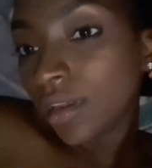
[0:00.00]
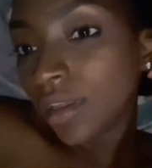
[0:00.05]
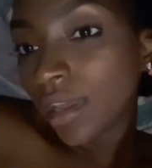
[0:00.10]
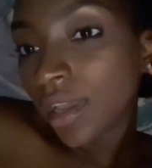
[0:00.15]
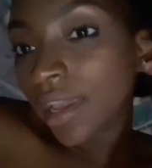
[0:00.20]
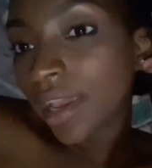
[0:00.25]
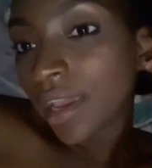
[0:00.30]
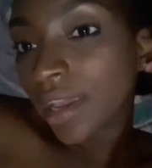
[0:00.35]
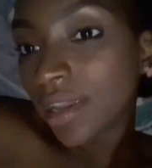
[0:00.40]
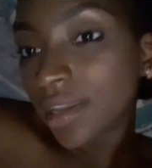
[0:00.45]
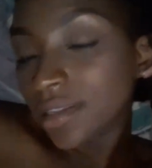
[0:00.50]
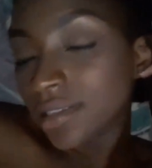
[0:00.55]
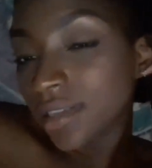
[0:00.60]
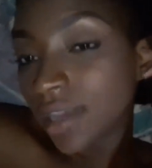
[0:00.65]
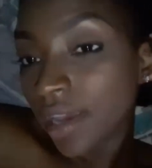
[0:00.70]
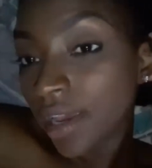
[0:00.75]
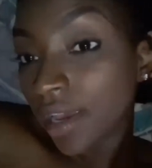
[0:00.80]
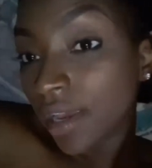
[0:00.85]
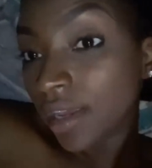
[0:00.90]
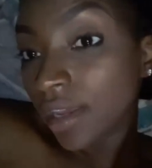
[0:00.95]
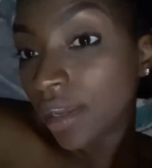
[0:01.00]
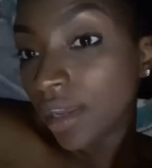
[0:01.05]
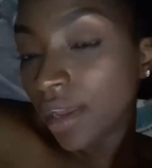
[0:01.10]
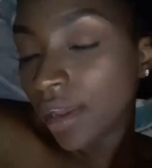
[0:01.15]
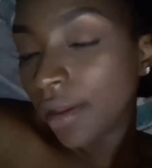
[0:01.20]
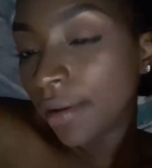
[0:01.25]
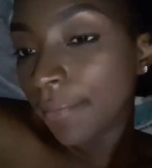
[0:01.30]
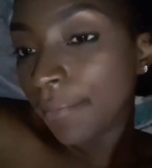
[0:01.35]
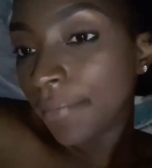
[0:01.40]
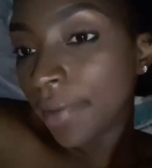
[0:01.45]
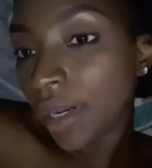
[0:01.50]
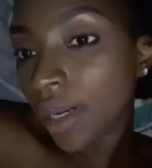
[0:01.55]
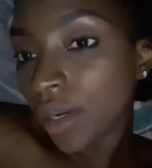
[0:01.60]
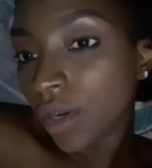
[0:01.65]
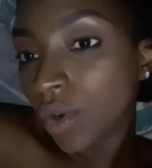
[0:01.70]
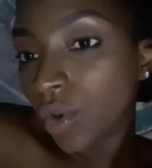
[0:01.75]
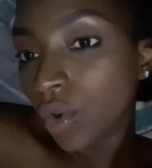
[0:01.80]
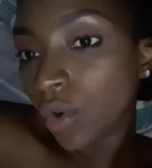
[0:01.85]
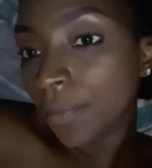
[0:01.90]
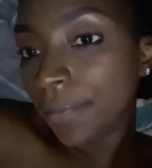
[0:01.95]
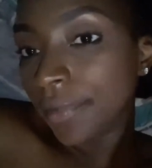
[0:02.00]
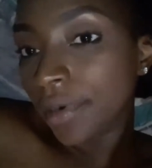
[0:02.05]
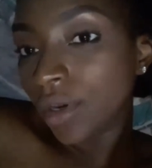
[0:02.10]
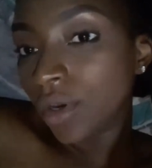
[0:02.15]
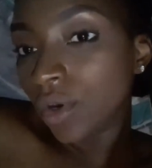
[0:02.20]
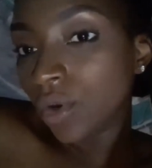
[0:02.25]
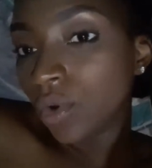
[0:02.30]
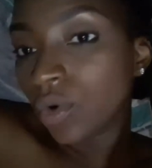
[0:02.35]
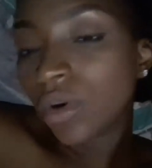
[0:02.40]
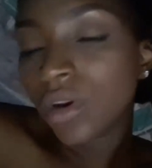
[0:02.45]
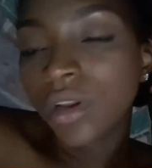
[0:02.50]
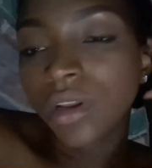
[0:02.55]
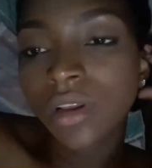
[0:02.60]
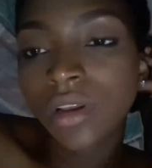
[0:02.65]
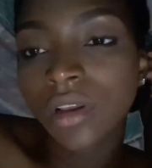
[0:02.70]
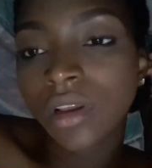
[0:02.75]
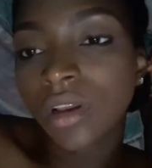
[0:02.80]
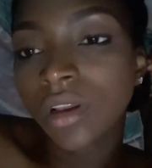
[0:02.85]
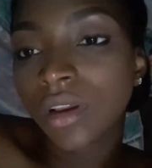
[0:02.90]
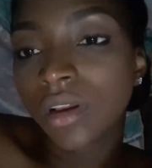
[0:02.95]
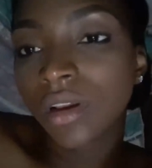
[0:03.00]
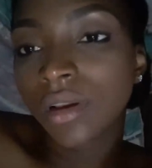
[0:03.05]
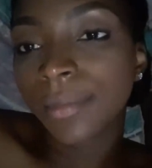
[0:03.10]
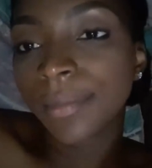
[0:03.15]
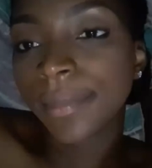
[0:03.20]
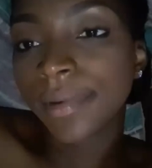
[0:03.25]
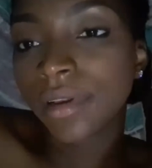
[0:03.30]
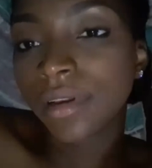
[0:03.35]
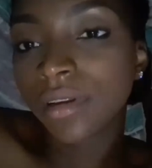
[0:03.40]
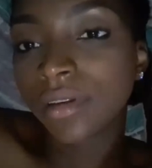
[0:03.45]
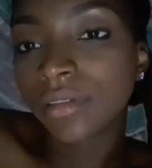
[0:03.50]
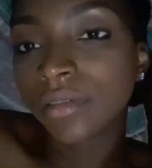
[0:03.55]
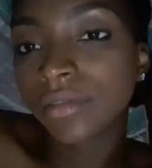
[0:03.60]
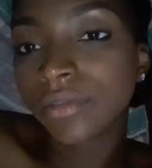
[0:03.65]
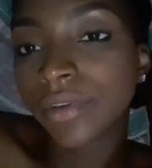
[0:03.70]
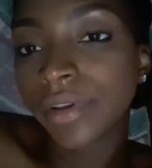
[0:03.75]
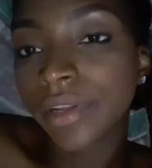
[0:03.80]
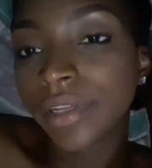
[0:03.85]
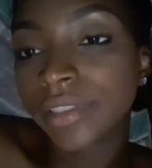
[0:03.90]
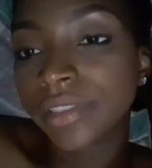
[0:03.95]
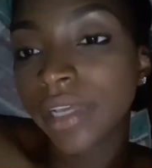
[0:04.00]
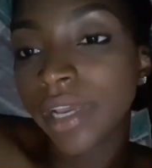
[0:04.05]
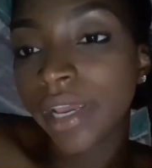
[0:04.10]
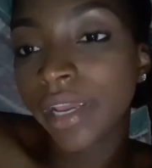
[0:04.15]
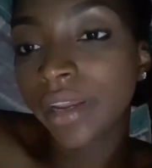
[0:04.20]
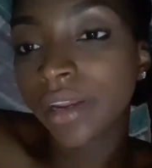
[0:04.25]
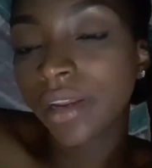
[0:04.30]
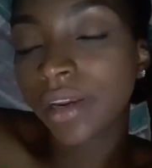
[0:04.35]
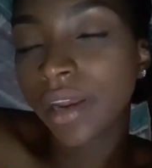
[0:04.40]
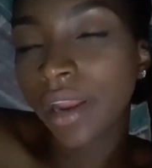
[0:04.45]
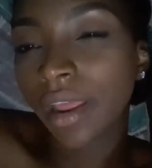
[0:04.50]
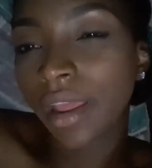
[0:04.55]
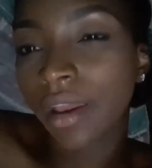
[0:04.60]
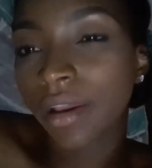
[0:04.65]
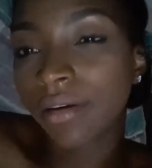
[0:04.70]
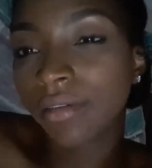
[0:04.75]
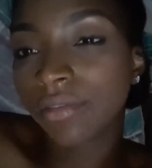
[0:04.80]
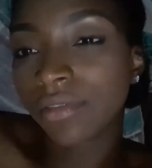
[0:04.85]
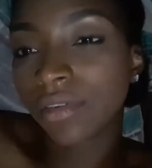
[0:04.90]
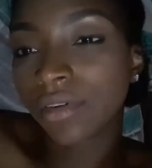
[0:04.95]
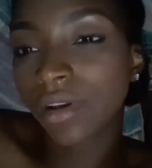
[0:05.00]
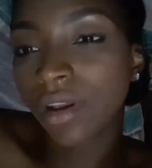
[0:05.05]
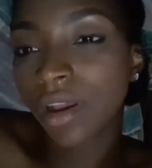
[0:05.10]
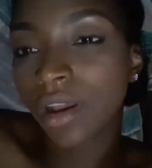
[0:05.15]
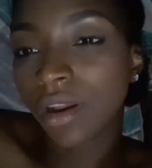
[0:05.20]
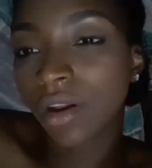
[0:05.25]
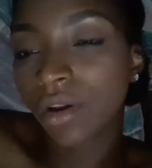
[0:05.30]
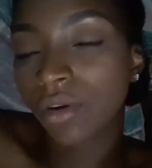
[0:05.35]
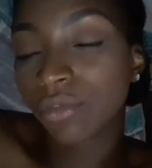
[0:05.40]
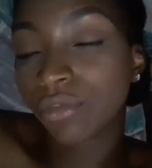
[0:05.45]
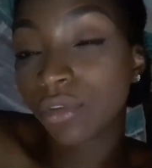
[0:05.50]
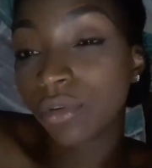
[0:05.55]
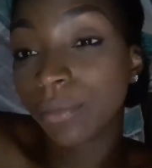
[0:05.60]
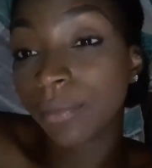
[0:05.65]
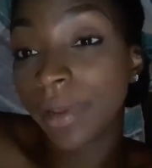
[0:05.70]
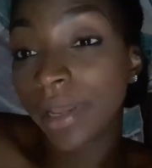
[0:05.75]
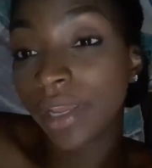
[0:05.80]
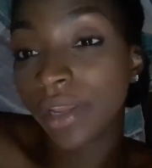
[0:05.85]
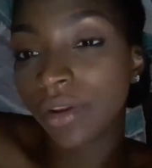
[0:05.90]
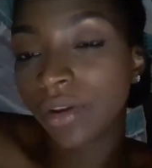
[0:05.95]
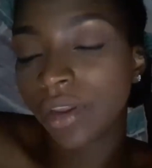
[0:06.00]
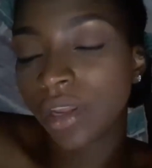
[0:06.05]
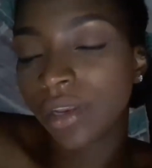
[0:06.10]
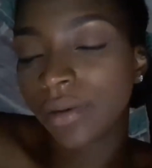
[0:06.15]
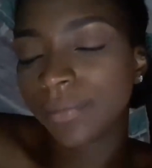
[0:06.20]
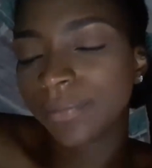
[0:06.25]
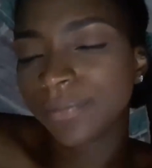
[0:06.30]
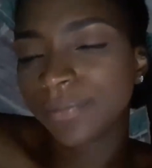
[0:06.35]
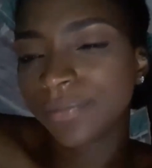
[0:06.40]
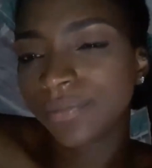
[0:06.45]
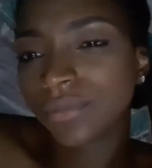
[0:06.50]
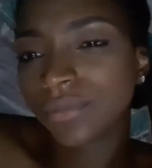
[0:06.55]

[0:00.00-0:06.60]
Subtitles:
Yeah, guys, I am back home now. I'm very tired. I have an awful migraine.